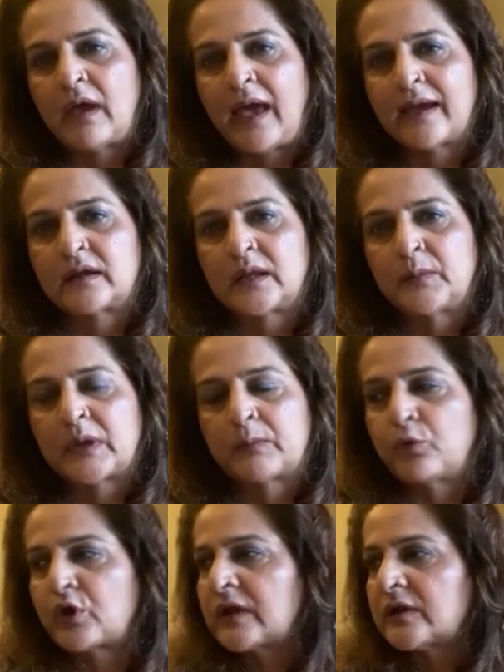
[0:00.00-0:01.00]
academic
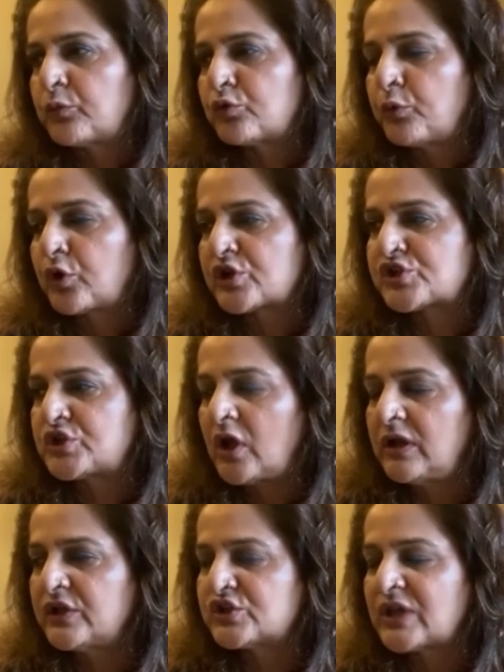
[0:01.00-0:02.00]
bookish
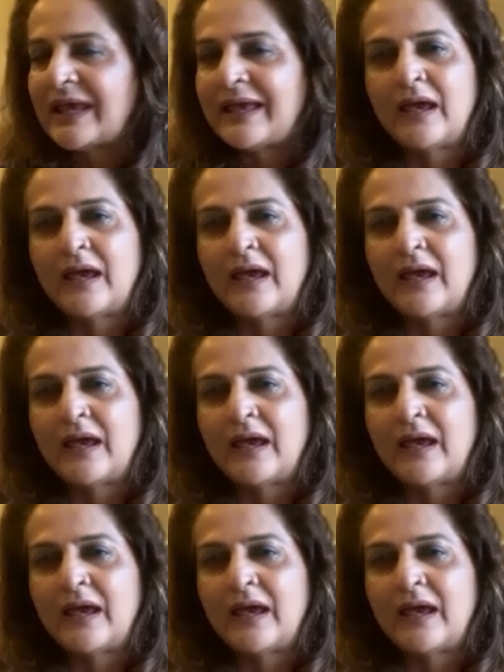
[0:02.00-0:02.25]
knowledge.